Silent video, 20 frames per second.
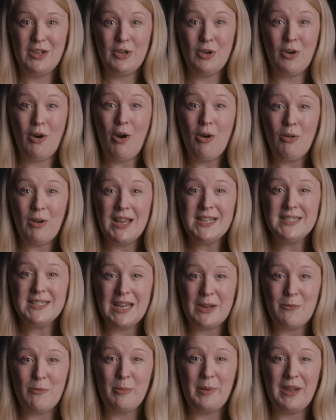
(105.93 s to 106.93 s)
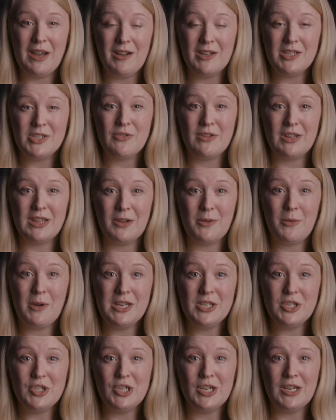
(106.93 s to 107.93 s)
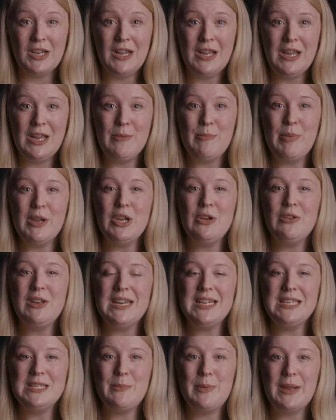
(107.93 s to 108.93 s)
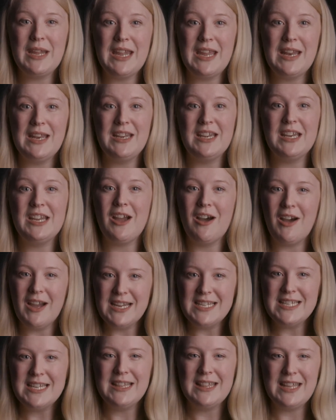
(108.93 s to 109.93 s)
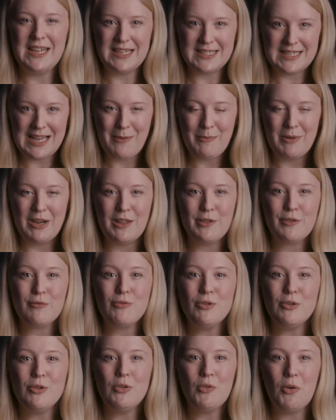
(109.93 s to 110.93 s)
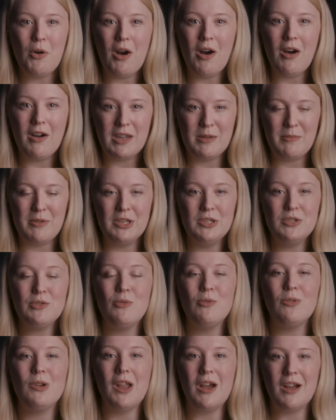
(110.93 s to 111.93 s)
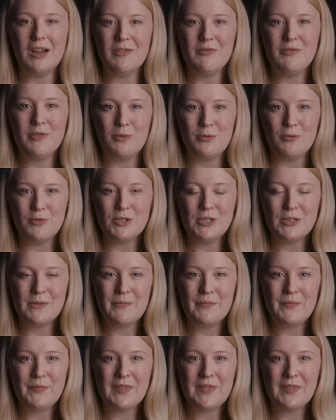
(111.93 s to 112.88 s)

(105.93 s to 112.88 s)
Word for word: Your whole essay will be answering the question, but you need to begin guiding the examiner through your argument or line of thought.